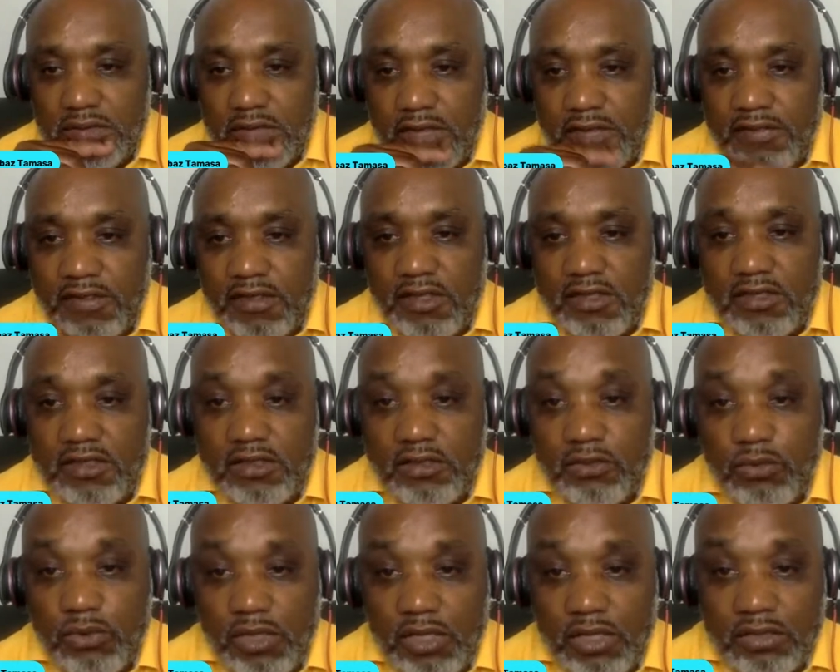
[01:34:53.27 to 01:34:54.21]
I think,
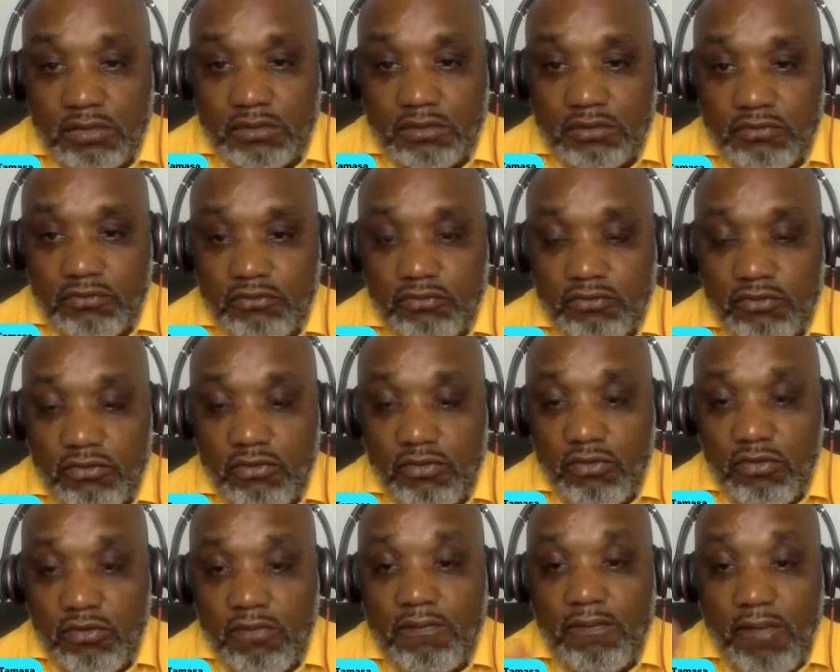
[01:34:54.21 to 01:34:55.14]
well,
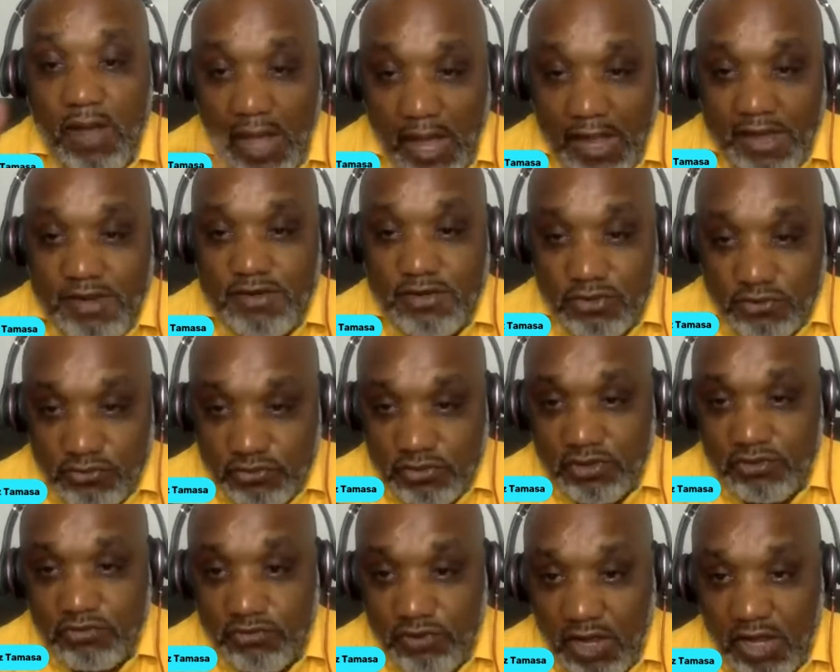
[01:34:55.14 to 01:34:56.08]
I know
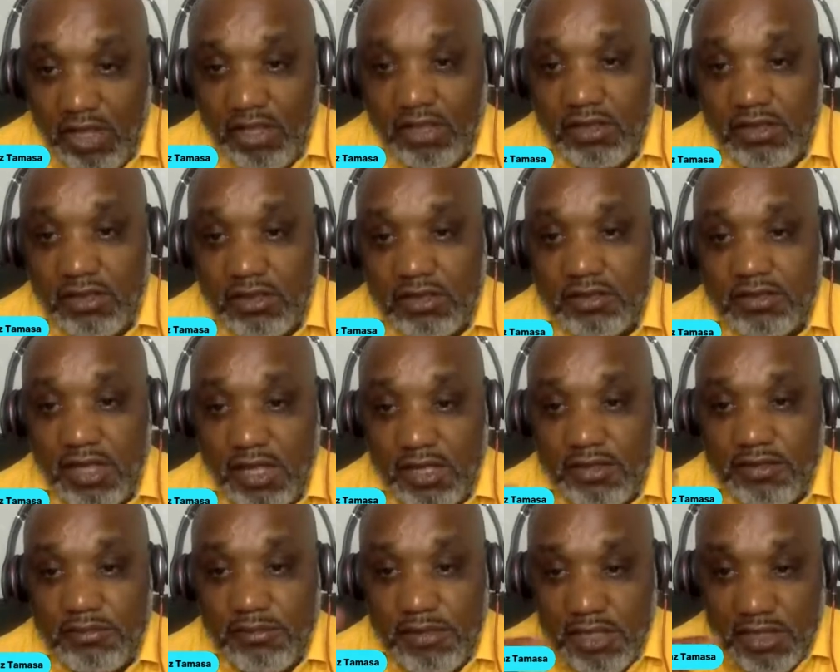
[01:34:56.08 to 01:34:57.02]
for a fact
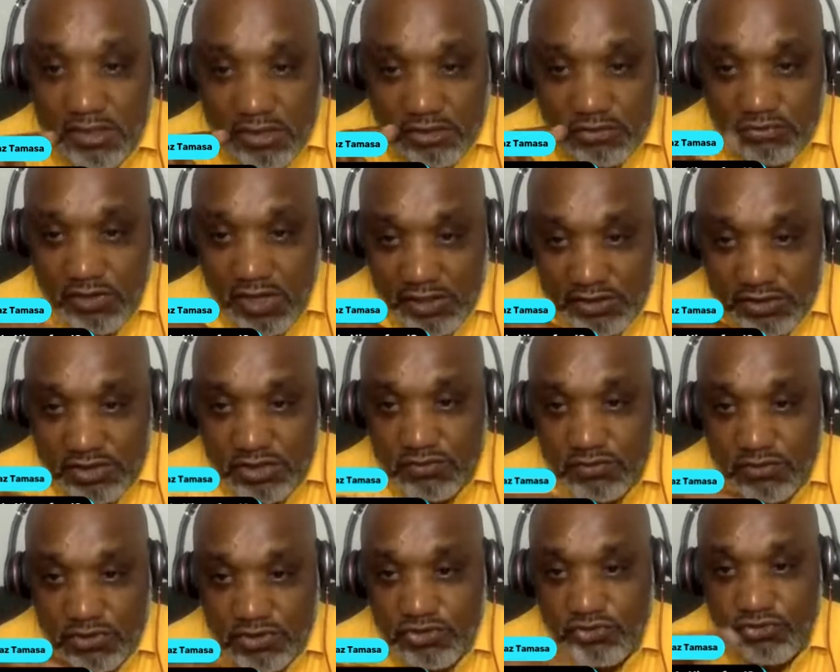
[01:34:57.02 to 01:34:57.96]
that the maintenance
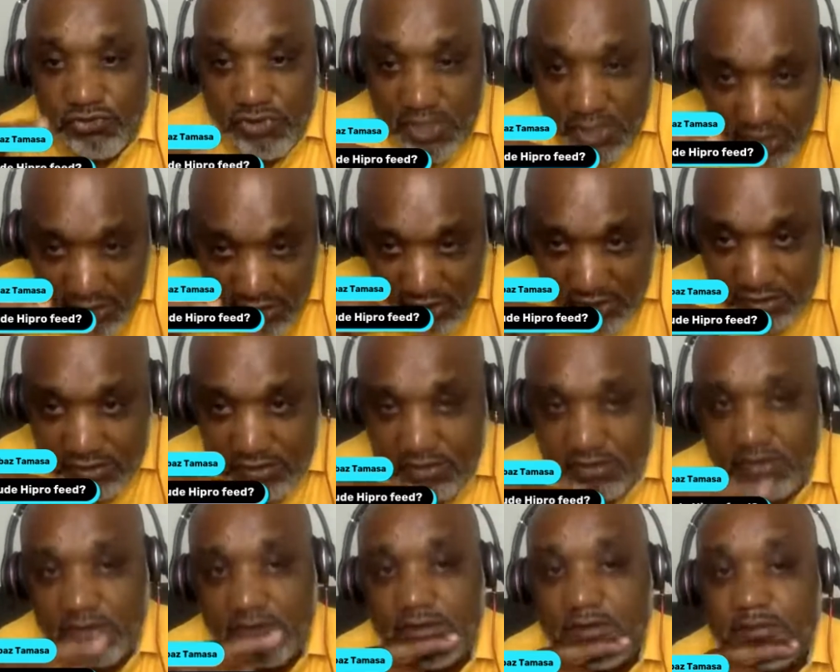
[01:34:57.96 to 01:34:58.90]
ration was created
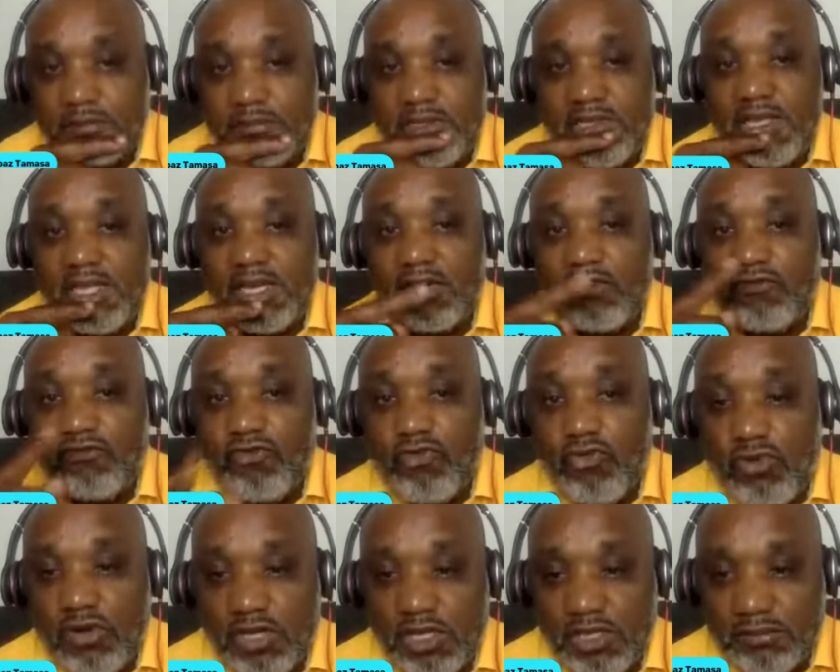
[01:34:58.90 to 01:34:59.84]
to be an
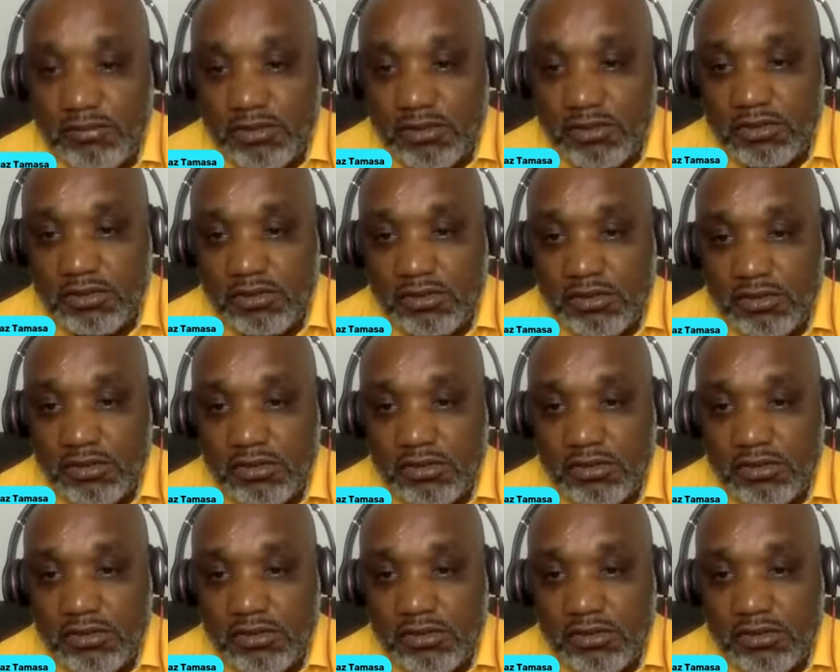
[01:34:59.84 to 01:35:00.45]
affordable